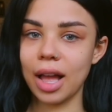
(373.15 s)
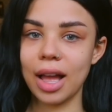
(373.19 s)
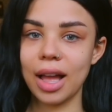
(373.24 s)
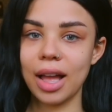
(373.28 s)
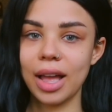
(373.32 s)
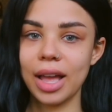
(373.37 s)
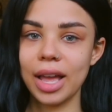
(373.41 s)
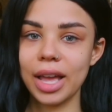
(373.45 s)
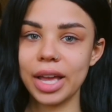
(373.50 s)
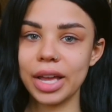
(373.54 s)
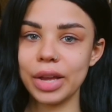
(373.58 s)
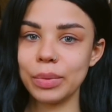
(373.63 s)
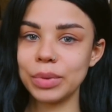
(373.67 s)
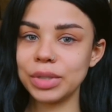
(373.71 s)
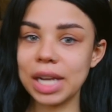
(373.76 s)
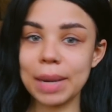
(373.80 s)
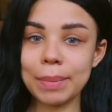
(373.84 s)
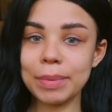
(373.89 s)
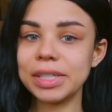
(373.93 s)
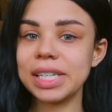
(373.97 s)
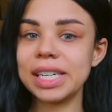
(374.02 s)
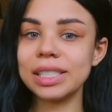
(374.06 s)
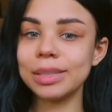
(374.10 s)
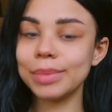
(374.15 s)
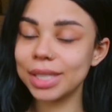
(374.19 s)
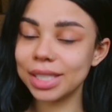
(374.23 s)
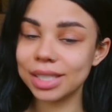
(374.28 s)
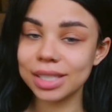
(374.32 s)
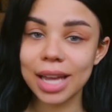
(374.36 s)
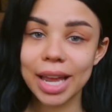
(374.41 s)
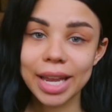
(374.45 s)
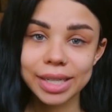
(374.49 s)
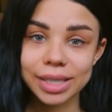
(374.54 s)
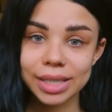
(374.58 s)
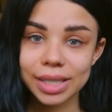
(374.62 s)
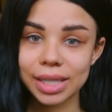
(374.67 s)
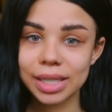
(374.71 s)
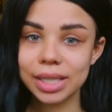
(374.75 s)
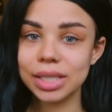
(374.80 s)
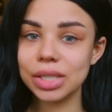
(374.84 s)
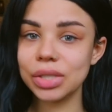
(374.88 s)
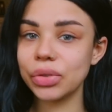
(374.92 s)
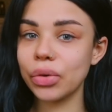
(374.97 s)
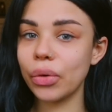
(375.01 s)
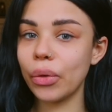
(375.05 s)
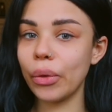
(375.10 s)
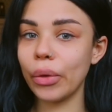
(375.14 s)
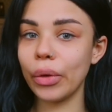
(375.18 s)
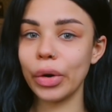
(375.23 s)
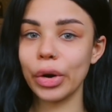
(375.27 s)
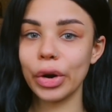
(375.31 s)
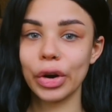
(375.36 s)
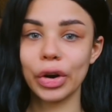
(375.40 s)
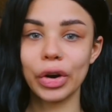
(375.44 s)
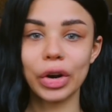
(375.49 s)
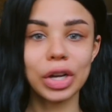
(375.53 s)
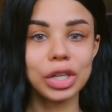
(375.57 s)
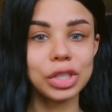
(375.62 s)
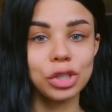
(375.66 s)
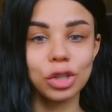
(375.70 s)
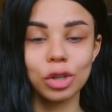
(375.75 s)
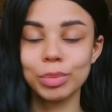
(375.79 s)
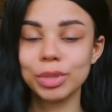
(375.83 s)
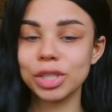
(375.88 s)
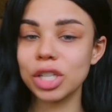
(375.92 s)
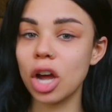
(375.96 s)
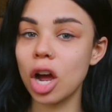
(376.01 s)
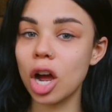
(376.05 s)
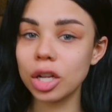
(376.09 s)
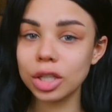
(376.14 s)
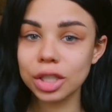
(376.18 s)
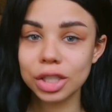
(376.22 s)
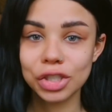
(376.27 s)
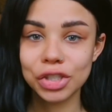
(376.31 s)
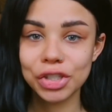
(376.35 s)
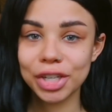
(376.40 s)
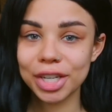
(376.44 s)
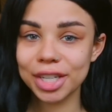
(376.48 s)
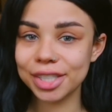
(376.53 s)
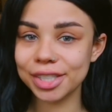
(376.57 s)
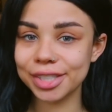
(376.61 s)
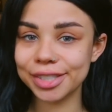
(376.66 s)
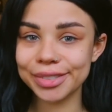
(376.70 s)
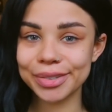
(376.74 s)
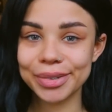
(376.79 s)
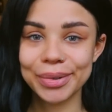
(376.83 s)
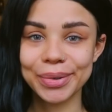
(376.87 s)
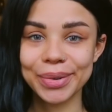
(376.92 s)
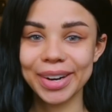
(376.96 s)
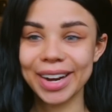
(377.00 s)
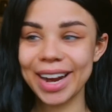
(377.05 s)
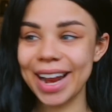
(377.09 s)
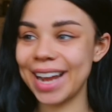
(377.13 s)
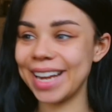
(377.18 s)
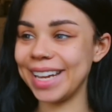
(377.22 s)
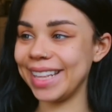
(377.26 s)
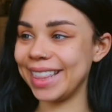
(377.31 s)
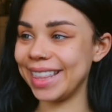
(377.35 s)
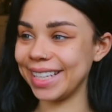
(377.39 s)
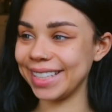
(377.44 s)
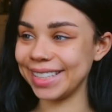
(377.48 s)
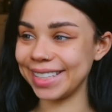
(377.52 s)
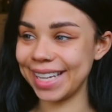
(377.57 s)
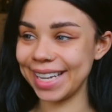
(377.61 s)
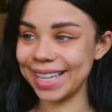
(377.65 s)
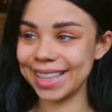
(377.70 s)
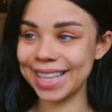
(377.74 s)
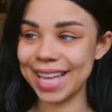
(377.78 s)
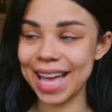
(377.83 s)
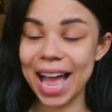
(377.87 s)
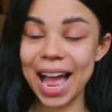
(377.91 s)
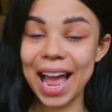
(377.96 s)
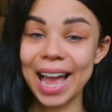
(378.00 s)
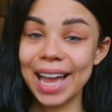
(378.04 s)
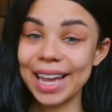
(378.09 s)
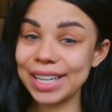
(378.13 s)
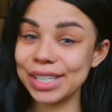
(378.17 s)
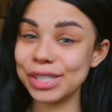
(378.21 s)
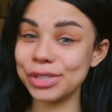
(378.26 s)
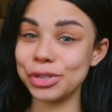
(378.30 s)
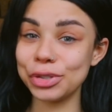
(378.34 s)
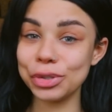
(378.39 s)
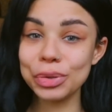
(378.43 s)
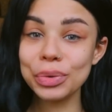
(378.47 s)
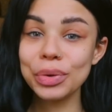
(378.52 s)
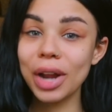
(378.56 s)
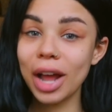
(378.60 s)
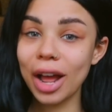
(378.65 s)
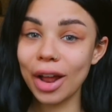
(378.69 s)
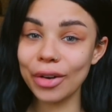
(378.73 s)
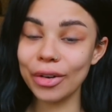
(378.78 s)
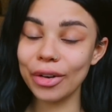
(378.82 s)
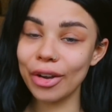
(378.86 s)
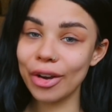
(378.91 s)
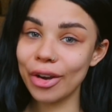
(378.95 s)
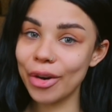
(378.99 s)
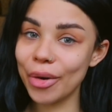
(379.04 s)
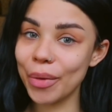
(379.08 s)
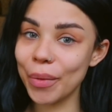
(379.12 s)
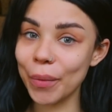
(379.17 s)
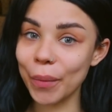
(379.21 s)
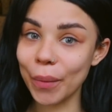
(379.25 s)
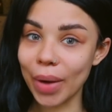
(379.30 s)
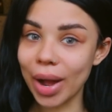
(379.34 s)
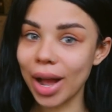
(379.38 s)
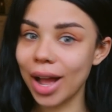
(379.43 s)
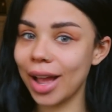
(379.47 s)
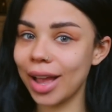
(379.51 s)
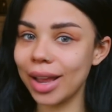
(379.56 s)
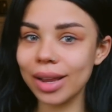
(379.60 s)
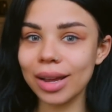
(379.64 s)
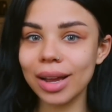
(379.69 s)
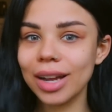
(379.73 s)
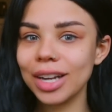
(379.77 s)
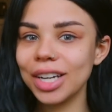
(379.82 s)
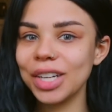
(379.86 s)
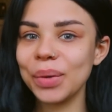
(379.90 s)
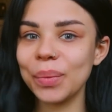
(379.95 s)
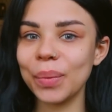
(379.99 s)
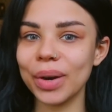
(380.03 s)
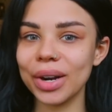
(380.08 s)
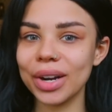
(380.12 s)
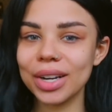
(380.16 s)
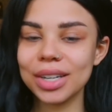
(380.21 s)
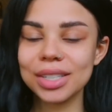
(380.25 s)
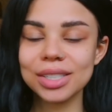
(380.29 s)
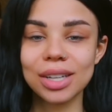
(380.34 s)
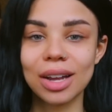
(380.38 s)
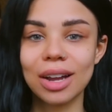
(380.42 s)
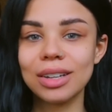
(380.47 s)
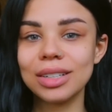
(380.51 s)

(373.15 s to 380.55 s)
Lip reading: I will not pretend to be a scientist or a dermatologist or anything like that. I do not know why honey works.